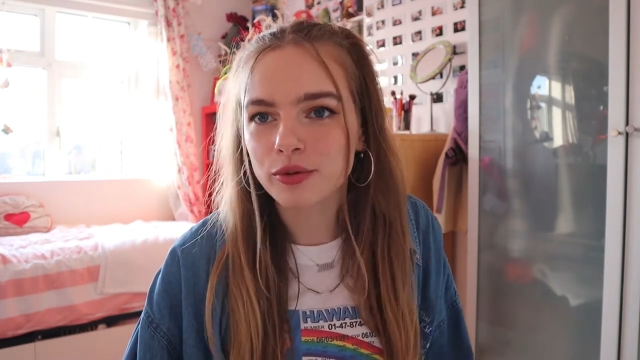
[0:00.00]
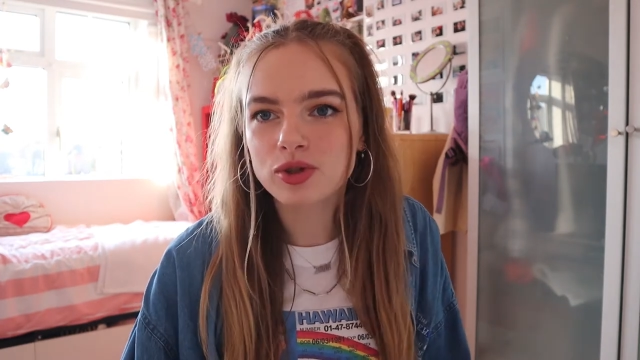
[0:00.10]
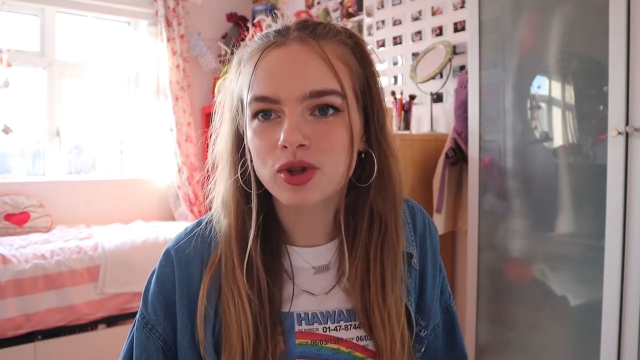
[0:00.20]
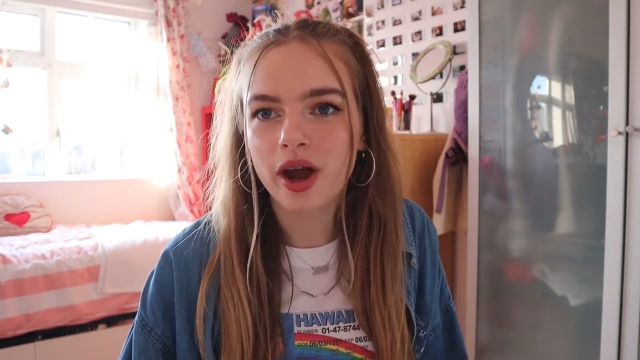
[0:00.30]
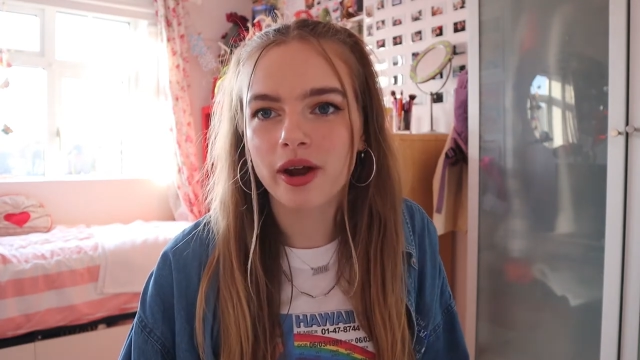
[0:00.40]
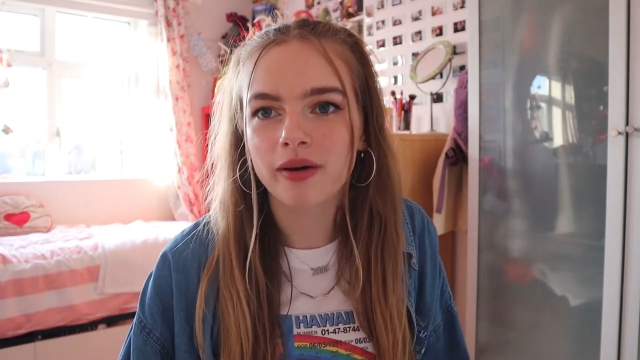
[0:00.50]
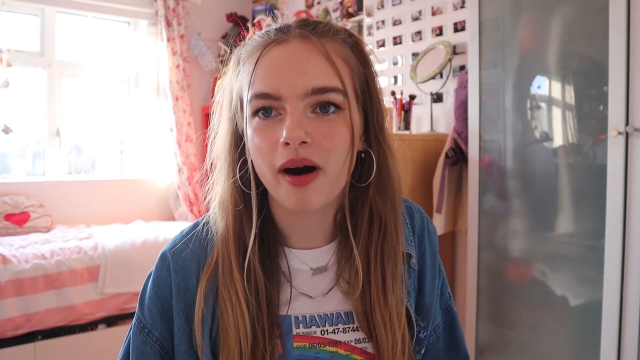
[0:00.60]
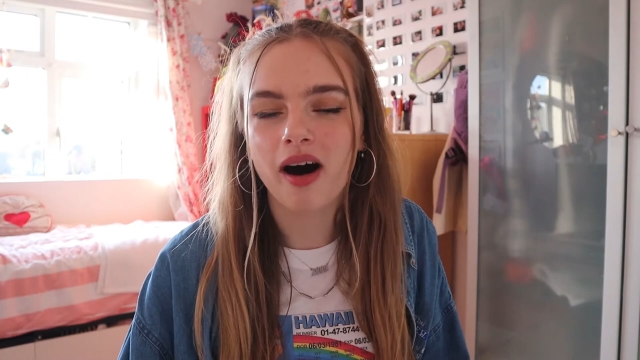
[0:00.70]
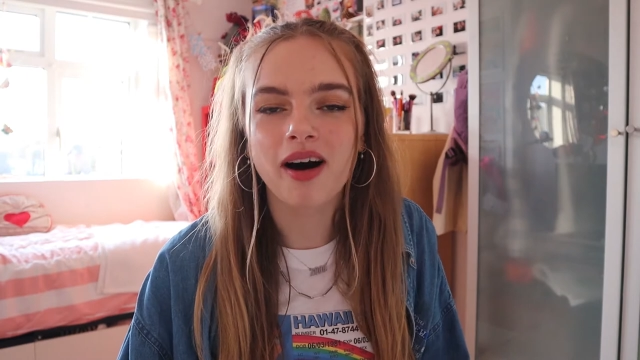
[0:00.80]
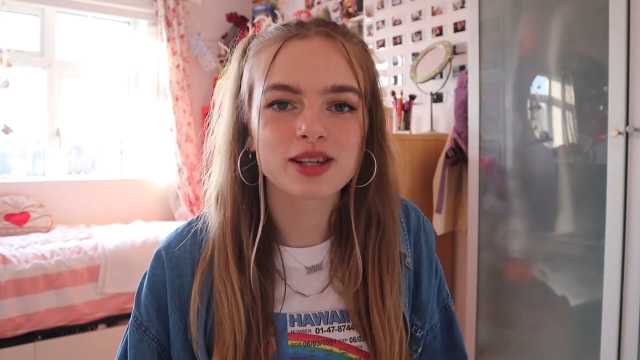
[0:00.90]

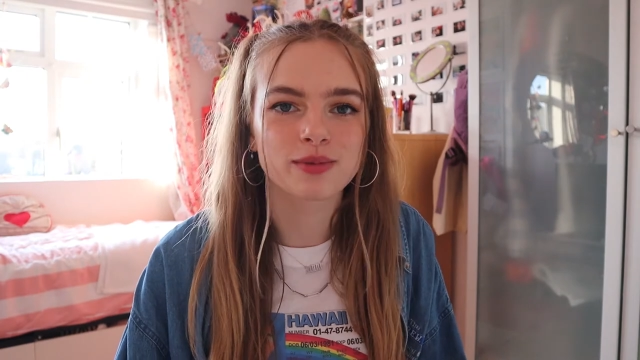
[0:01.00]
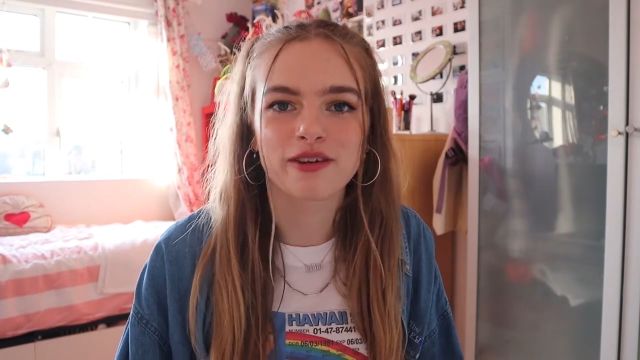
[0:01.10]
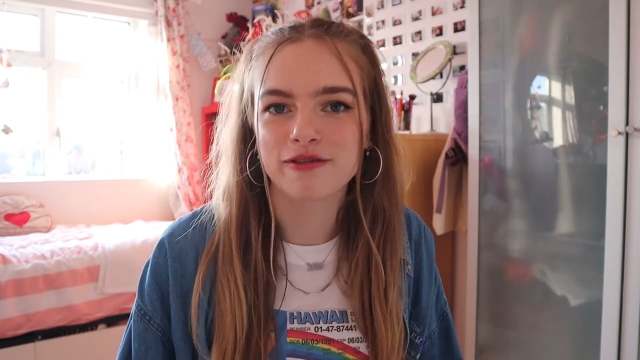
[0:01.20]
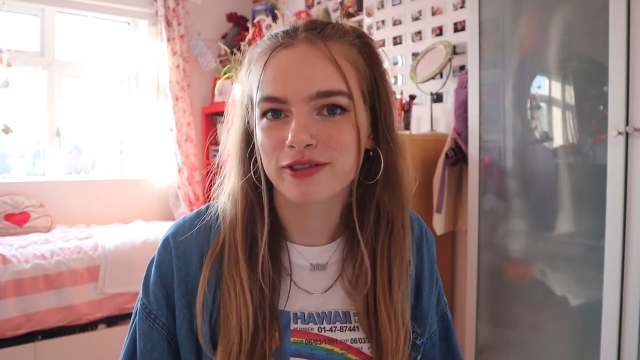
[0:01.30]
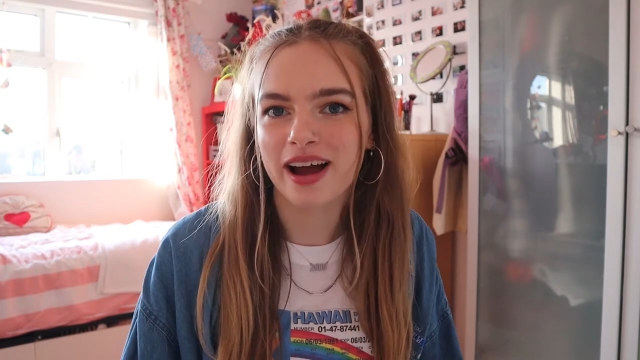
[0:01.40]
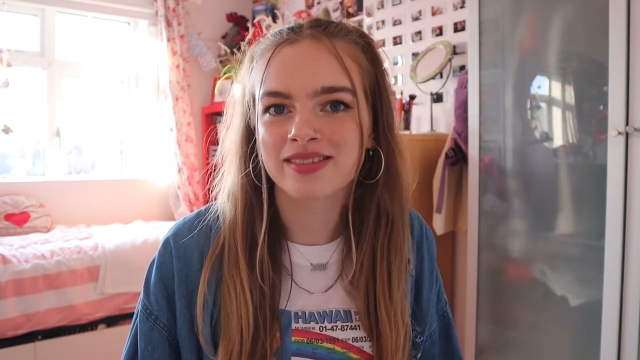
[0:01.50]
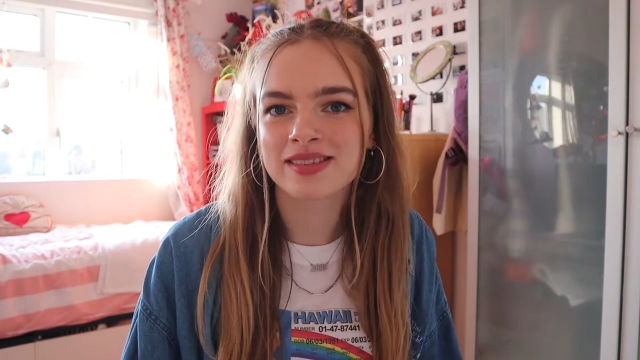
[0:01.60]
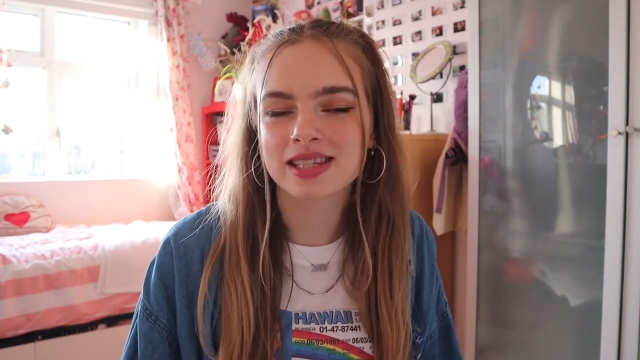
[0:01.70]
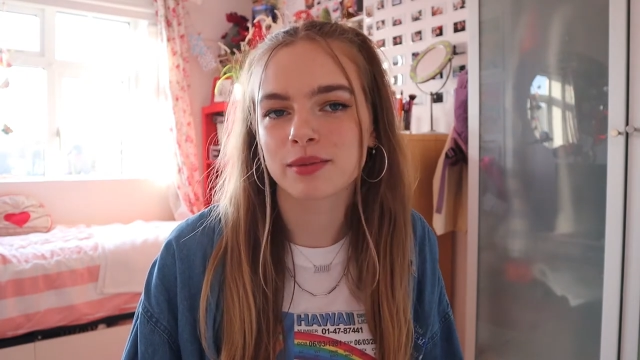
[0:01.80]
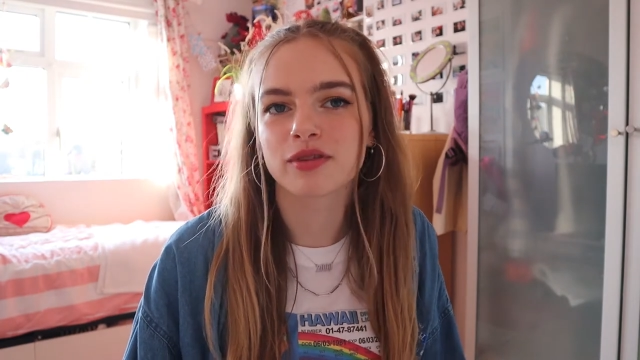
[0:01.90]
Also asked my
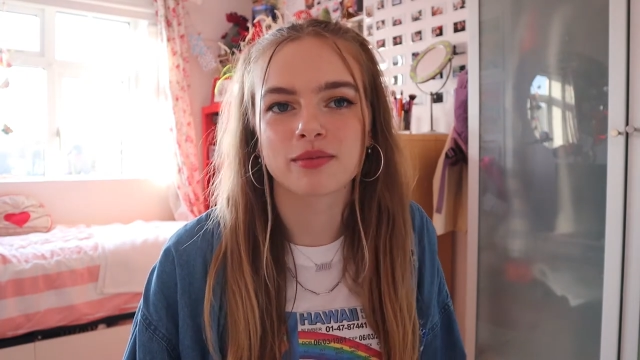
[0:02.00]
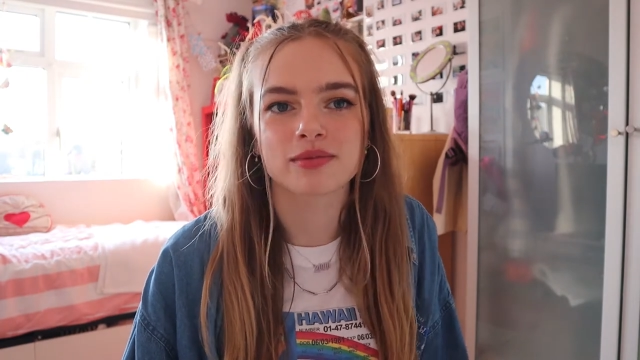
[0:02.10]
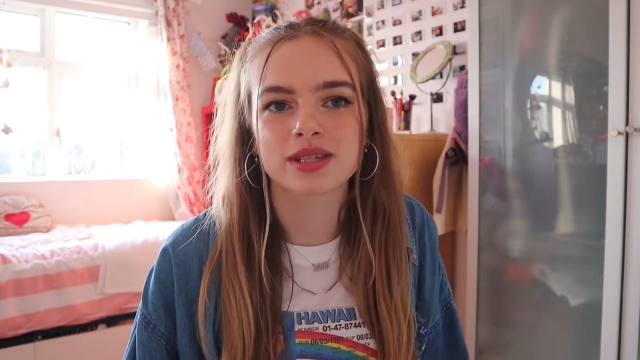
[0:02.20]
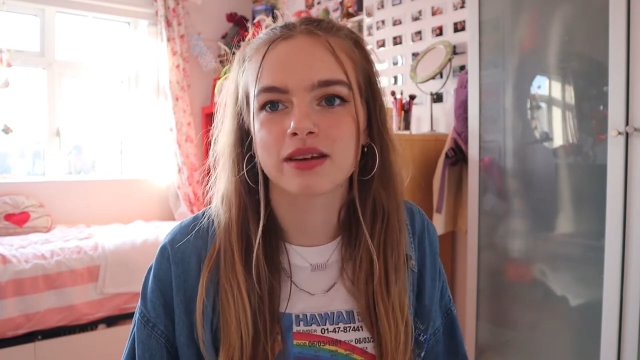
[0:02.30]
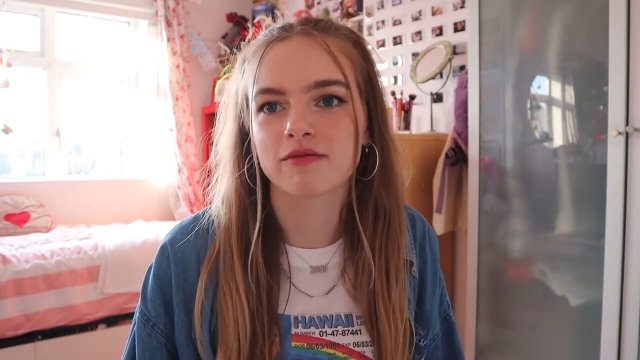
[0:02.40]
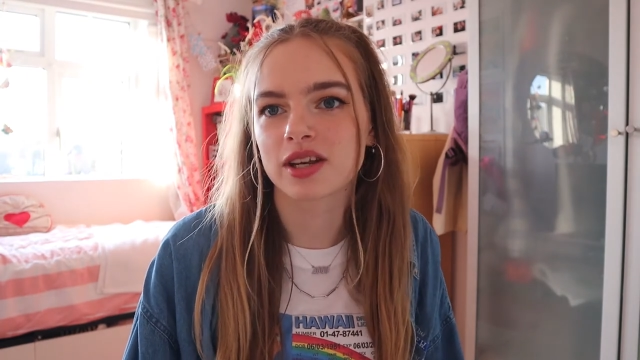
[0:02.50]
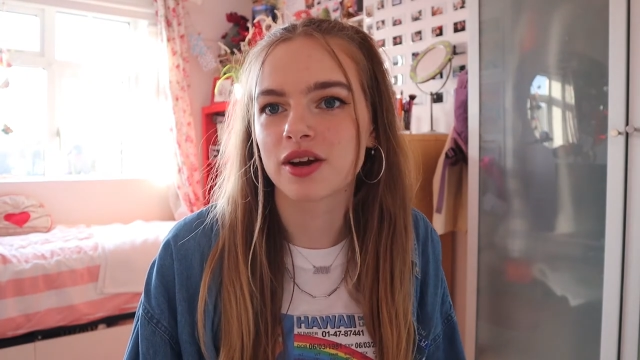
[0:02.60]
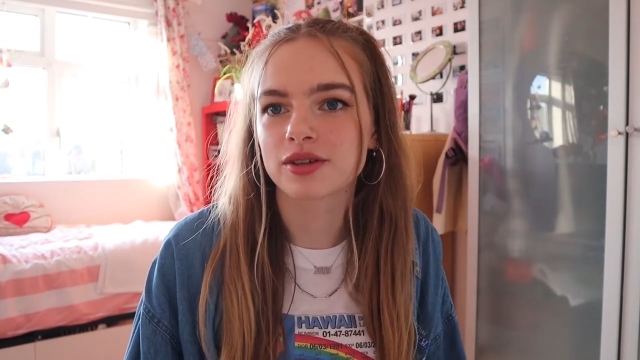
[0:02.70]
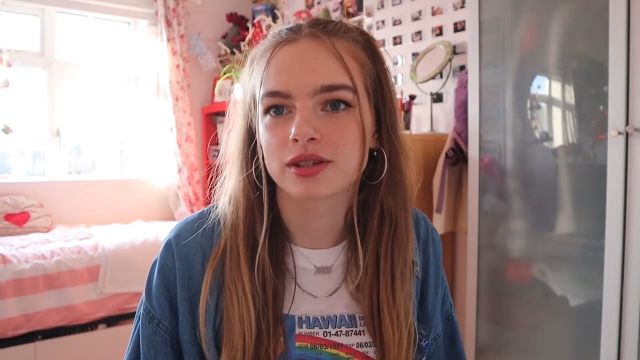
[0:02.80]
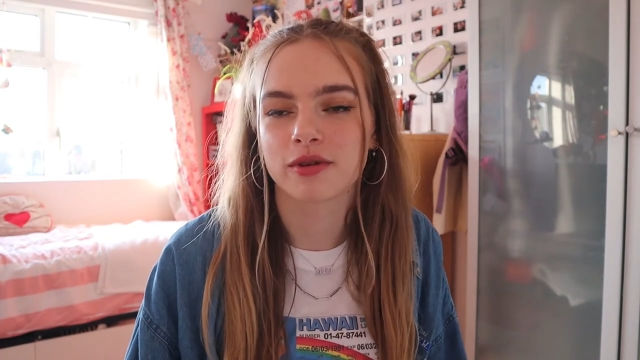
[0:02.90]
friends, some of them sent in videos,